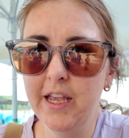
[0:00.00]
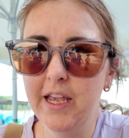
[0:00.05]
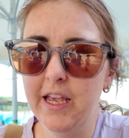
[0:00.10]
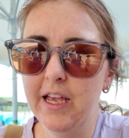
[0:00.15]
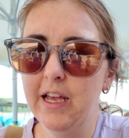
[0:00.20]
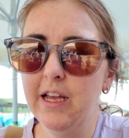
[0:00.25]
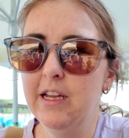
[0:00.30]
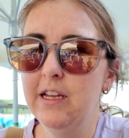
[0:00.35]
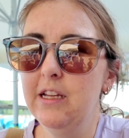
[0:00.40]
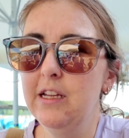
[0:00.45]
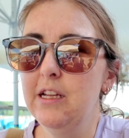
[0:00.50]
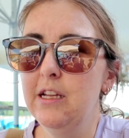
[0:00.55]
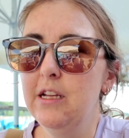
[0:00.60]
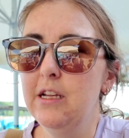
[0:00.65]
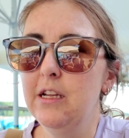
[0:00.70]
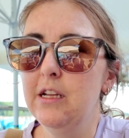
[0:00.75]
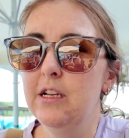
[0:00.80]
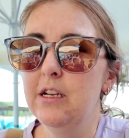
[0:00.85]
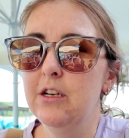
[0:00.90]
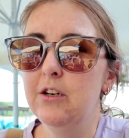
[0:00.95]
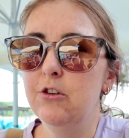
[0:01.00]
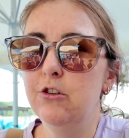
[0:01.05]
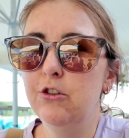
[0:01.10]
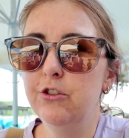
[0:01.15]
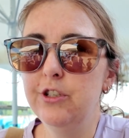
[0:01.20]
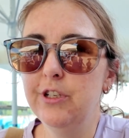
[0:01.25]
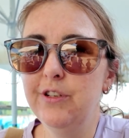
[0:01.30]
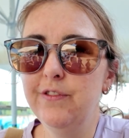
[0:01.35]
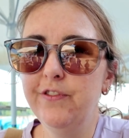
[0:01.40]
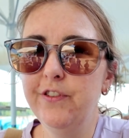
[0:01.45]
here,
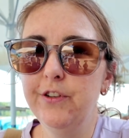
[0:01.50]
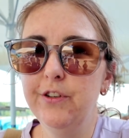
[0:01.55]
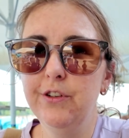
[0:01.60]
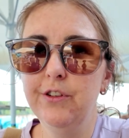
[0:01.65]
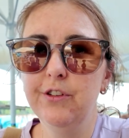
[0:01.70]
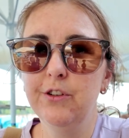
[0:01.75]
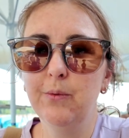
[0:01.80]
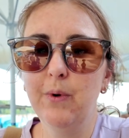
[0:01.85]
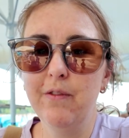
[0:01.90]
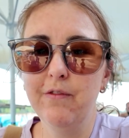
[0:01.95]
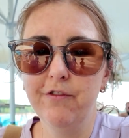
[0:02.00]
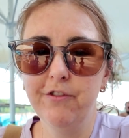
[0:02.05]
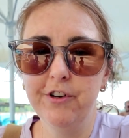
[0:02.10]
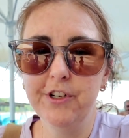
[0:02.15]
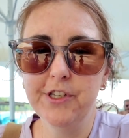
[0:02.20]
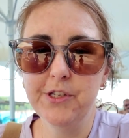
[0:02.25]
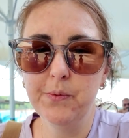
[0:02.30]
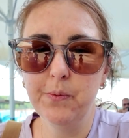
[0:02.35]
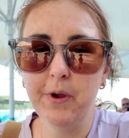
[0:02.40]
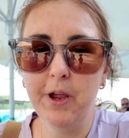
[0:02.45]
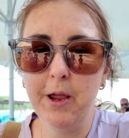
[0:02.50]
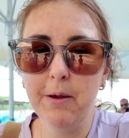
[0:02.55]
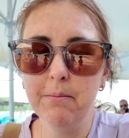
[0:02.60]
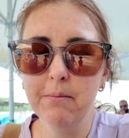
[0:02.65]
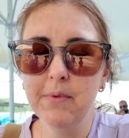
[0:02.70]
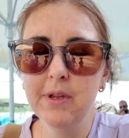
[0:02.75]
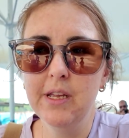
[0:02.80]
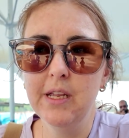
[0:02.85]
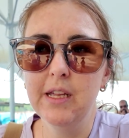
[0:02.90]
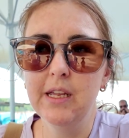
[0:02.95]
ordered food, went for a
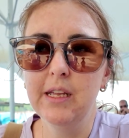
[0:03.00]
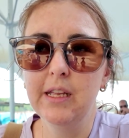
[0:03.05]
swim,